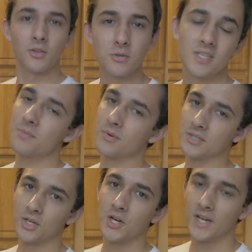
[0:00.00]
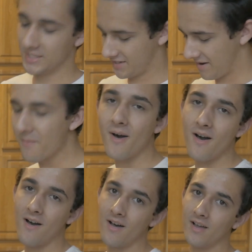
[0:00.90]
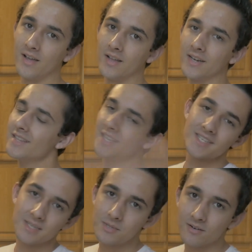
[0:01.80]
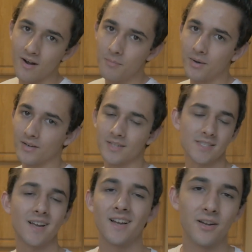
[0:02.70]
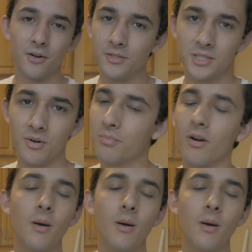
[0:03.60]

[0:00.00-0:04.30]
Those numbers are crazy. Come on, hit that subscribe button. It's not gonna hurt you.